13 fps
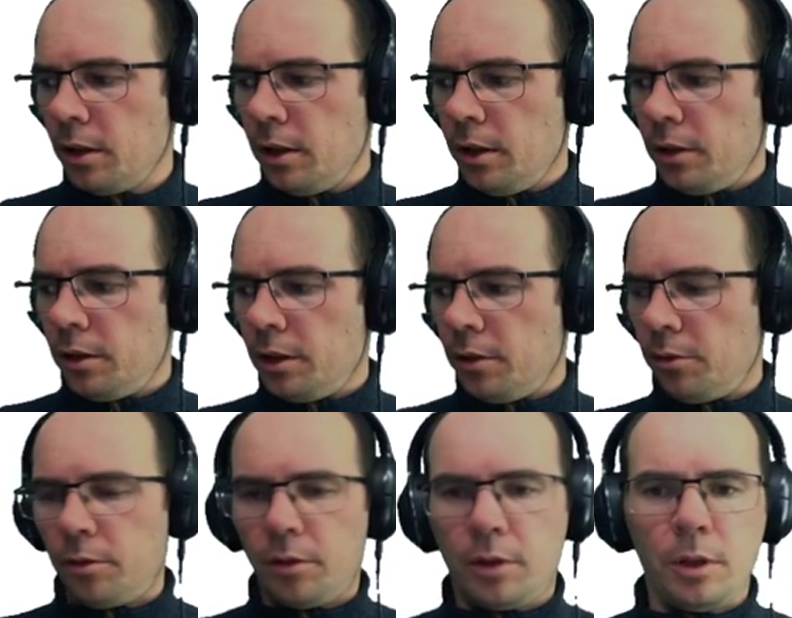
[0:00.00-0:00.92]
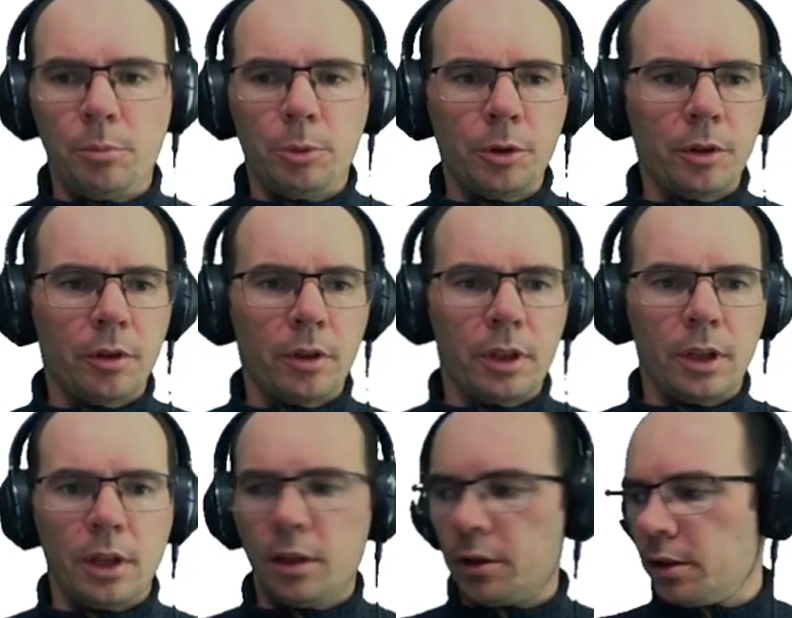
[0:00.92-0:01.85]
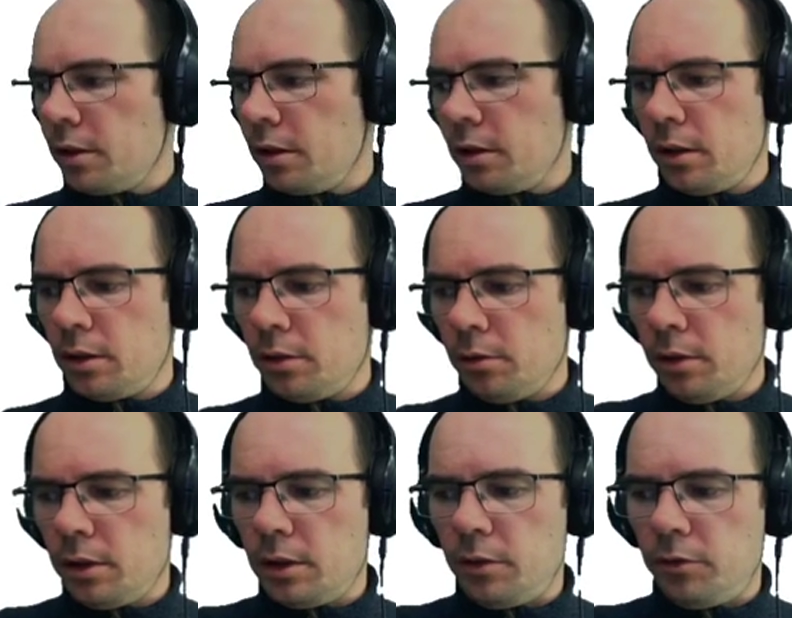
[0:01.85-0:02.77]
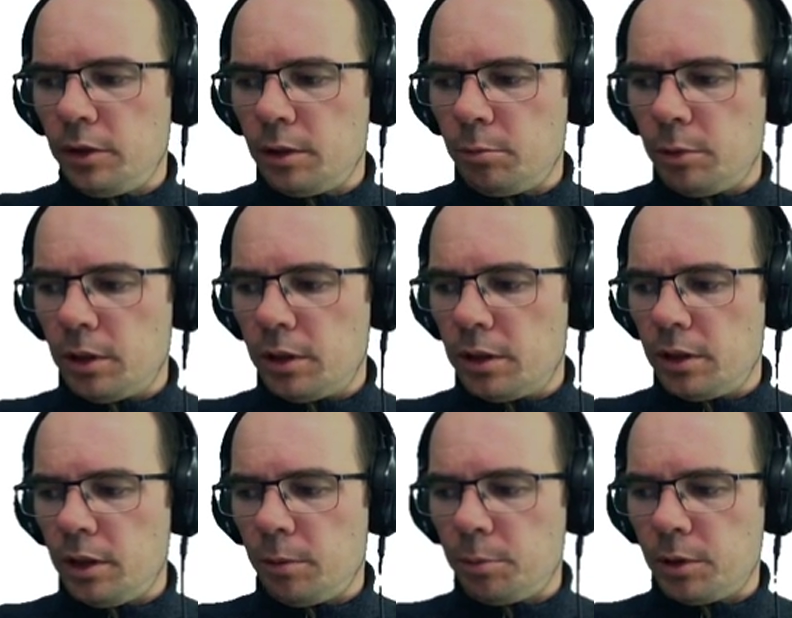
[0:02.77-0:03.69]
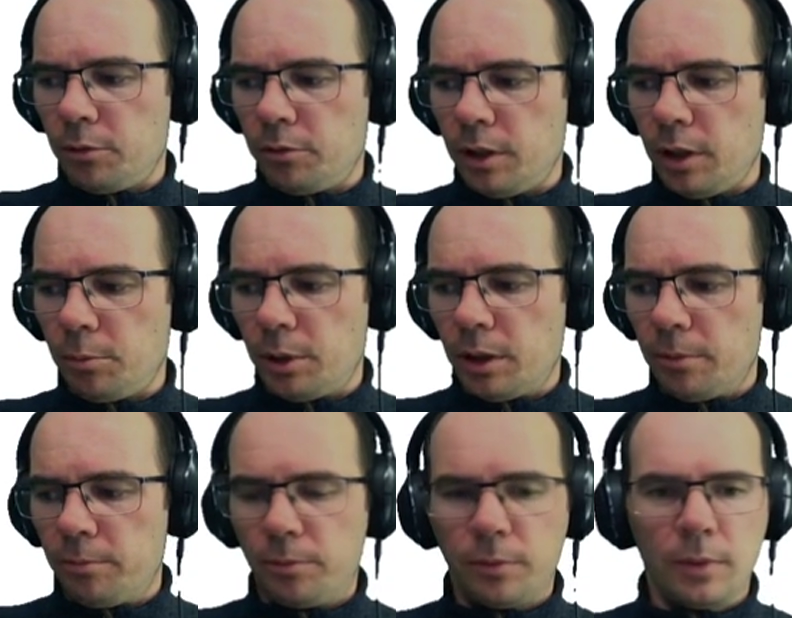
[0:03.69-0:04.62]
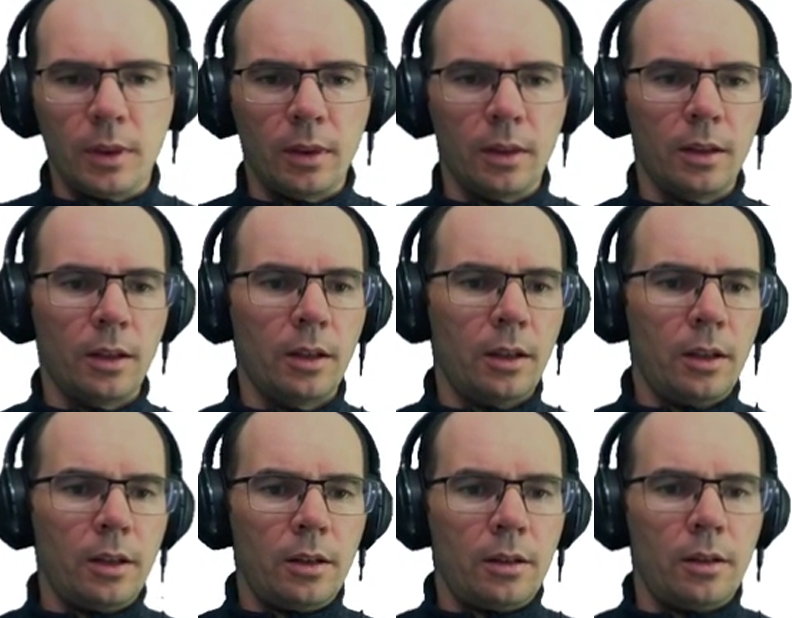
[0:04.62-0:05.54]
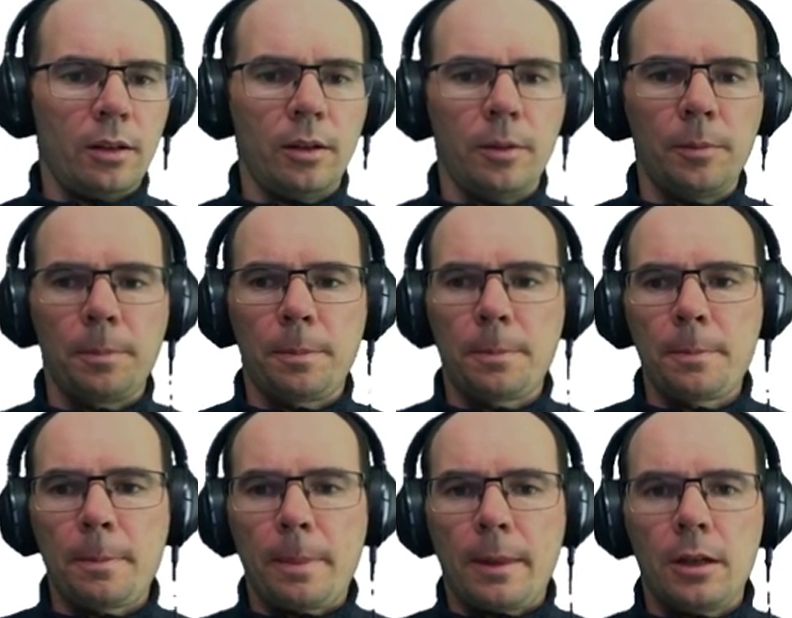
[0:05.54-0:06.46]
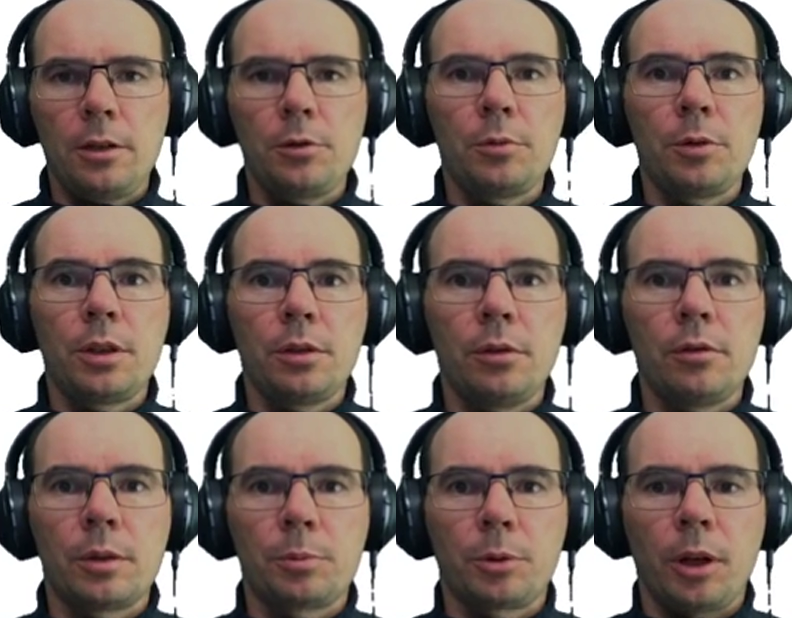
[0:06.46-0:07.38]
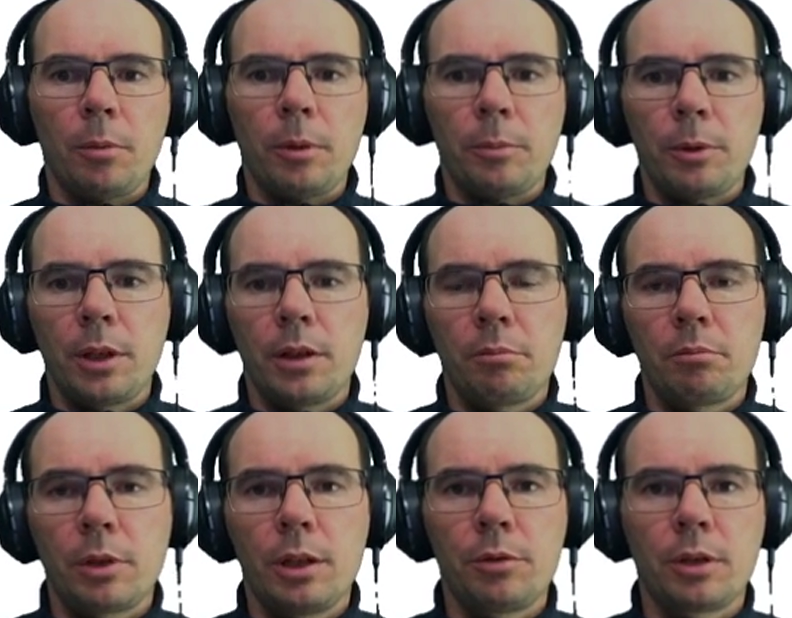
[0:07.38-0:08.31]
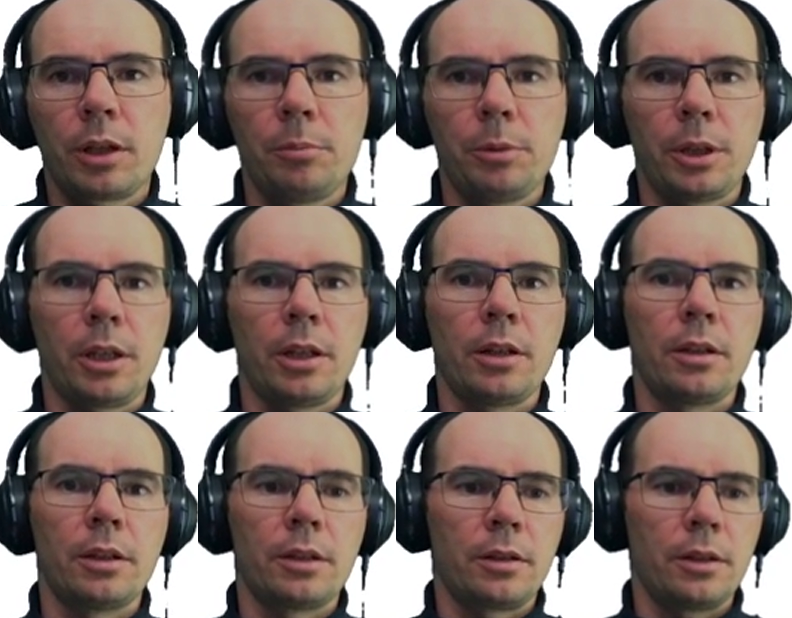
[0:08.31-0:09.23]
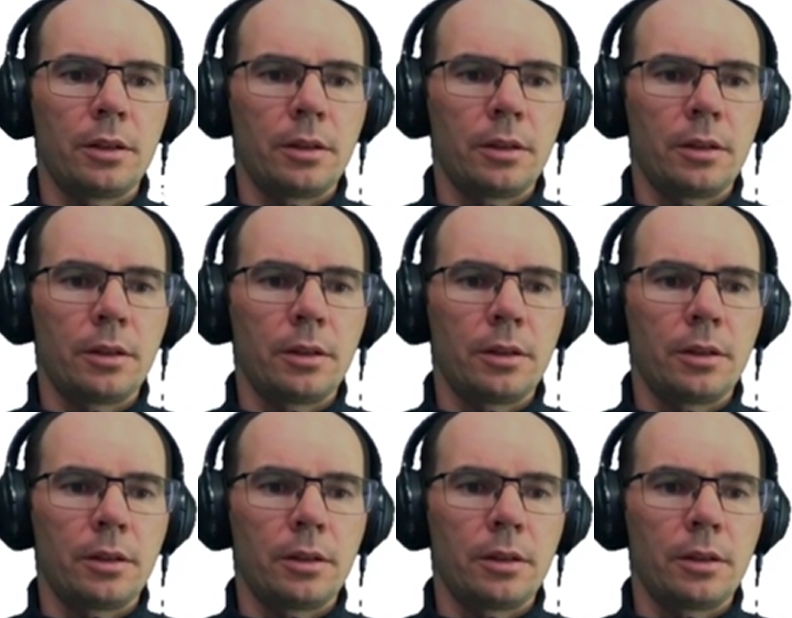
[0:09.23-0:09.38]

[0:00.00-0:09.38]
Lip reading: Now, the important thing here is that it's only divisible in steps of lambda. How do we solve this problem, and how complicated is this?